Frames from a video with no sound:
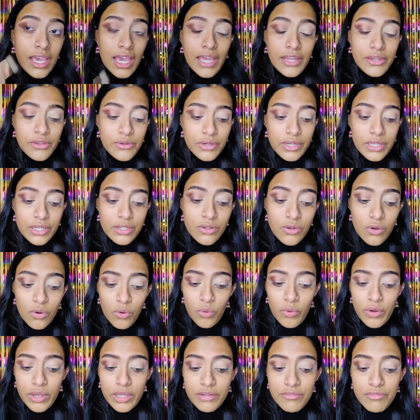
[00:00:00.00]
And you can
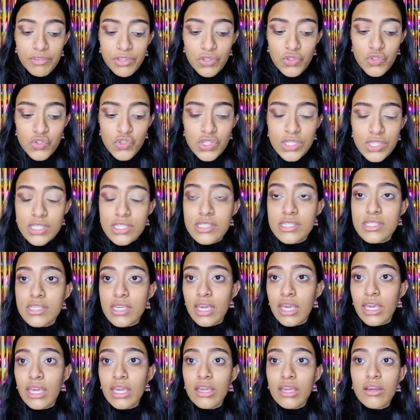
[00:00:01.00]
go in with
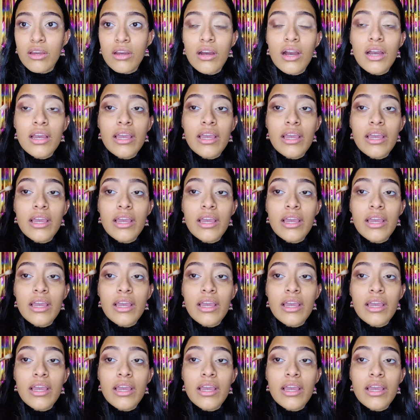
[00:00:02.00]
cheesecake